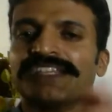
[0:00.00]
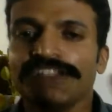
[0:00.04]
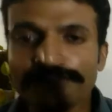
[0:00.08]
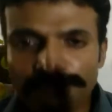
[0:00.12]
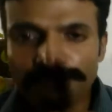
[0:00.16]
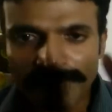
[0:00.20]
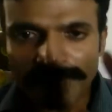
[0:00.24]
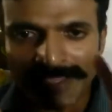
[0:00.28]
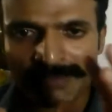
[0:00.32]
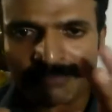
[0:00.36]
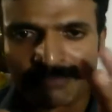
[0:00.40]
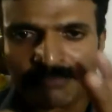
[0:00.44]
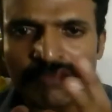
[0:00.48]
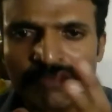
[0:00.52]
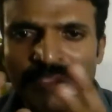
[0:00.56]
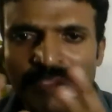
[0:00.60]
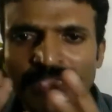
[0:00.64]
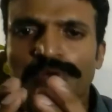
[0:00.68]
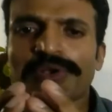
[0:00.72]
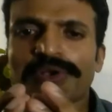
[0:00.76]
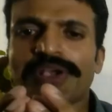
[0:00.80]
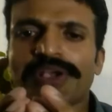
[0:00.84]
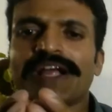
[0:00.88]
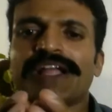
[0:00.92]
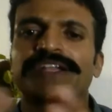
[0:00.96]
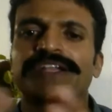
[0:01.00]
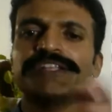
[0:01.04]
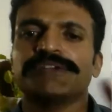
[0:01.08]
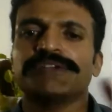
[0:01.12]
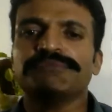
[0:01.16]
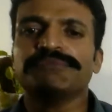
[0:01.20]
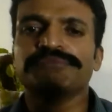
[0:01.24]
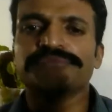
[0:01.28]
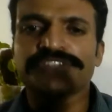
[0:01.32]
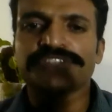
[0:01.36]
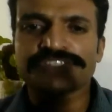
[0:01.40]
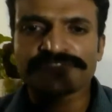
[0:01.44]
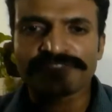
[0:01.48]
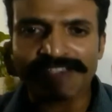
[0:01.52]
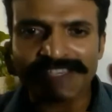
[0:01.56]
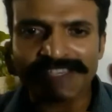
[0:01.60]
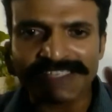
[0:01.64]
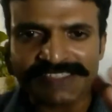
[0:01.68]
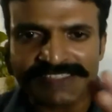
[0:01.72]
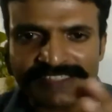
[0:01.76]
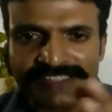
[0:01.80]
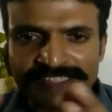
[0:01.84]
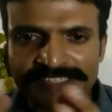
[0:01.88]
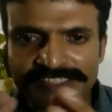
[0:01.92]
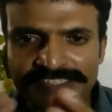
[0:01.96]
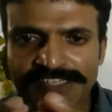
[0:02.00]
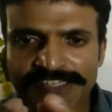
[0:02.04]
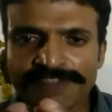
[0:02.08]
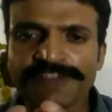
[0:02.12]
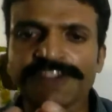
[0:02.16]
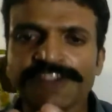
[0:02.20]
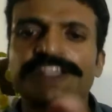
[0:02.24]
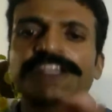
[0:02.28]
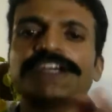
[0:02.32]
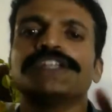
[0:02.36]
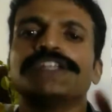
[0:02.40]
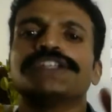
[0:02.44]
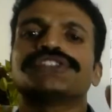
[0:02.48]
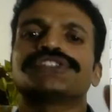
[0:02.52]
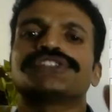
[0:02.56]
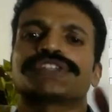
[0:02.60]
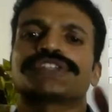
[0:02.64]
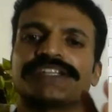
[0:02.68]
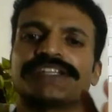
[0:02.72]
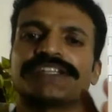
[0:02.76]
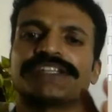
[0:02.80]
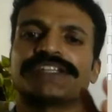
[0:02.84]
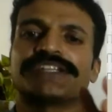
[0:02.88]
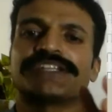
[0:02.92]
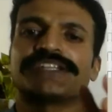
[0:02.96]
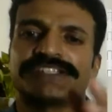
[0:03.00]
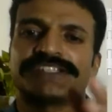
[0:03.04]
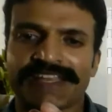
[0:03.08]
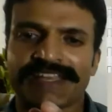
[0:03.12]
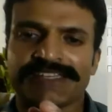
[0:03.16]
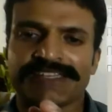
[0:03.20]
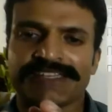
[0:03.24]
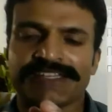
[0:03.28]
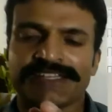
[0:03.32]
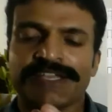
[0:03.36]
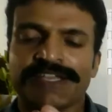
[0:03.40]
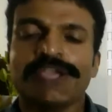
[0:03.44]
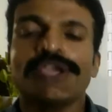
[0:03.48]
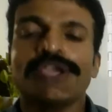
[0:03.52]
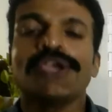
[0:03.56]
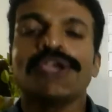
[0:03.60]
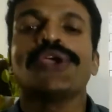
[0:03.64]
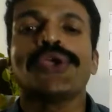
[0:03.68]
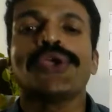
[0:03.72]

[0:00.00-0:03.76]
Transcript: Inflamed myocardium, which finds it difficult to contract,